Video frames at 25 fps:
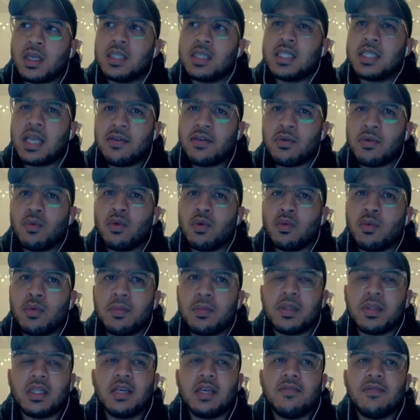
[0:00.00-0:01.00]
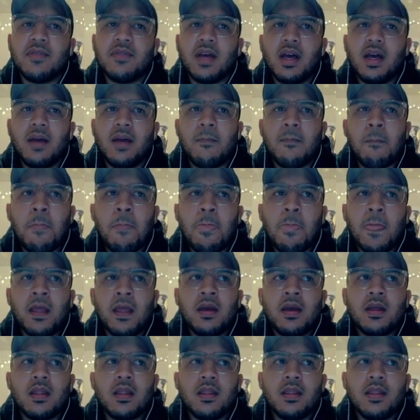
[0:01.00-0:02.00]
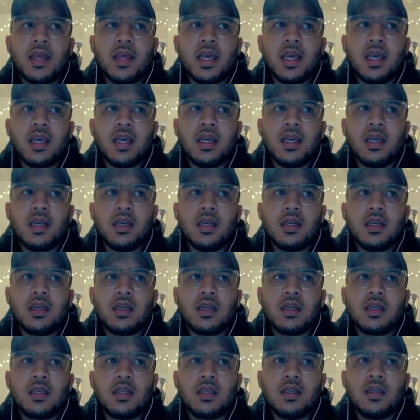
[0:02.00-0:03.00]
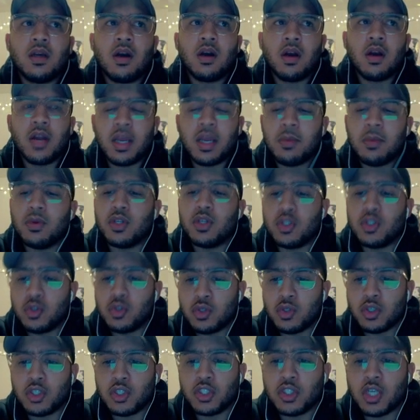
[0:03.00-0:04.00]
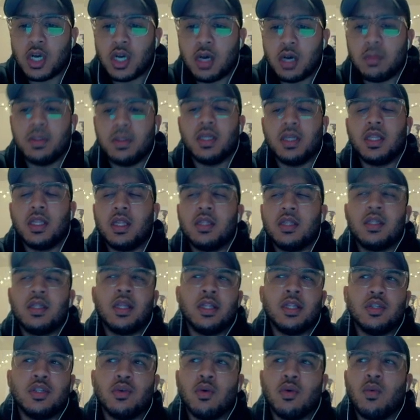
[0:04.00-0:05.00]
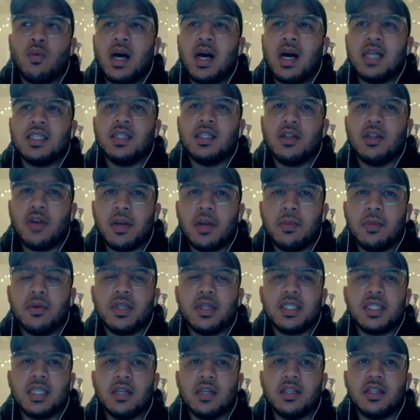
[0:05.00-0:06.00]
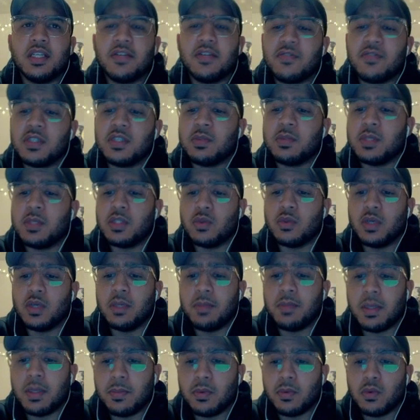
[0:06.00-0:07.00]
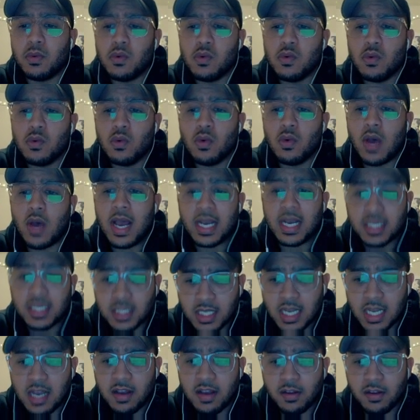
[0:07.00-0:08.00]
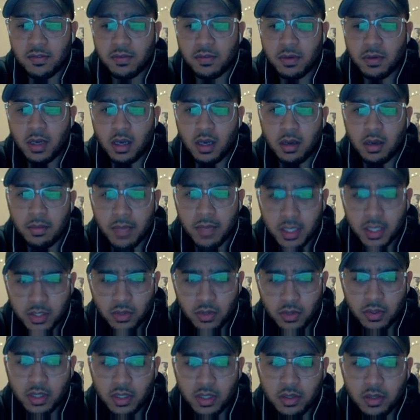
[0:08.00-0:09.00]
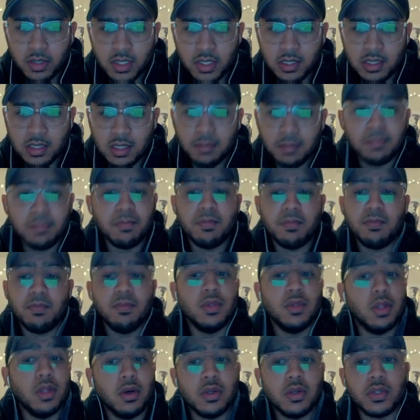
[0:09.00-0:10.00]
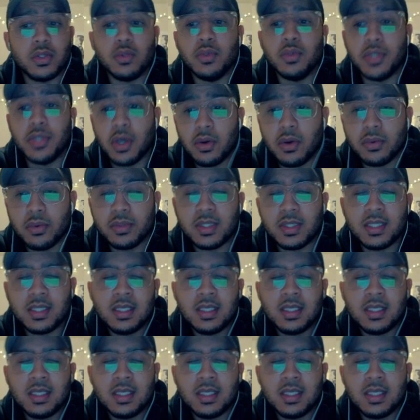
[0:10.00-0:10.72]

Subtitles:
everyone would believe that they are able to do their job and they do it wise, and they're able to tell the difference between people who actually have mental illness and those who don't.